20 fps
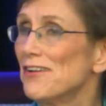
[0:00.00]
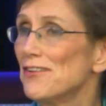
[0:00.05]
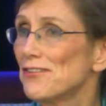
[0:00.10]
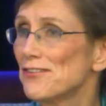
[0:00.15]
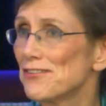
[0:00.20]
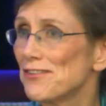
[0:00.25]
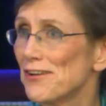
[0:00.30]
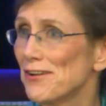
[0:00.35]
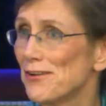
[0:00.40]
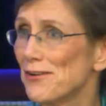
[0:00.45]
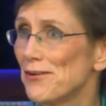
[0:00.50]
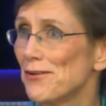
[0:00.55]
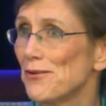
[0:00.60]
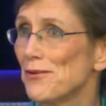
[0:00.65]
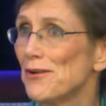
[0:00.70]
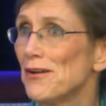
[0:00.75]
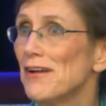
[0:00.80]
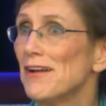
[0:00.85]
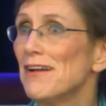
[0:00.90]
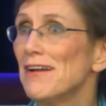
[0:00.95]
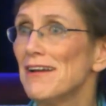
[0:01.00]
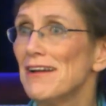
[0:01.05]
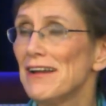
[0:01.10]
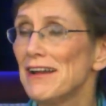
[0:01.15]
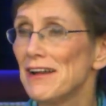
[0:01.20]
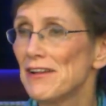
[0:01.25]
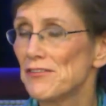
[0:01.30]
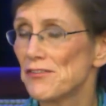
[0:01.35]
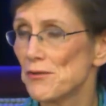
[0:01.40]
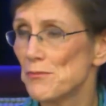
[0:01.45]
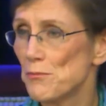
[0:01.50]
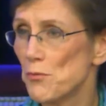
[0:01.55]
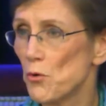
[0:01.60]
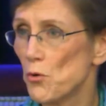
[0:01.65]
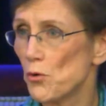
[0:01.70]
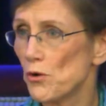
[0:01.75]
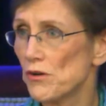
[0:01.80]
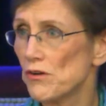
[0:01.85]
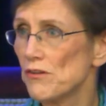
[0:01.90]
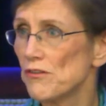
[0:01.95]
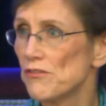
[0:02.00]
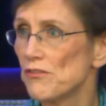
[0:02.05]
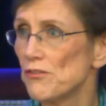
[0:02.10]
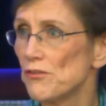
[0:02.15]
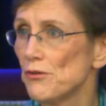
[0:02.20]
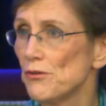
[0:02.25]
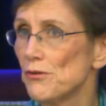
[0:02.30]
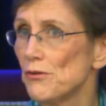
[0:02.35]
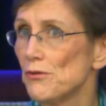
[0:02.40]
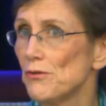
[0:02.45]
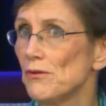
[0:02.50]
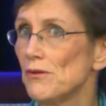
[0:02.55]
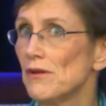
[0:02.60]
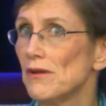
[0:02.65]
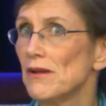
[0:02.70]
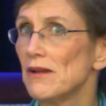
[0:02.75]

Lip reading: So it's important to